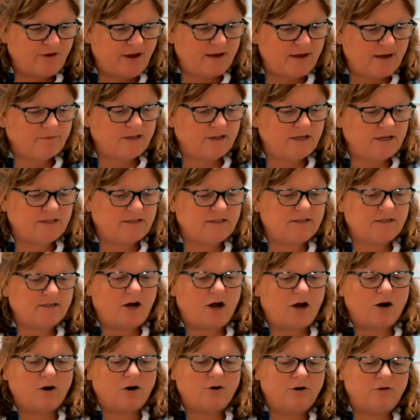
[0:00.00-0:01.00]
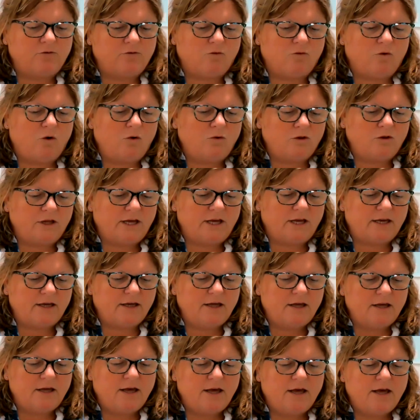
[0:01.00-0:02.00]
families are
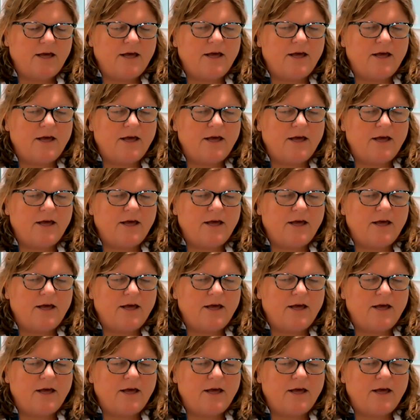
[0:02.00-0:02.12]
enrolling,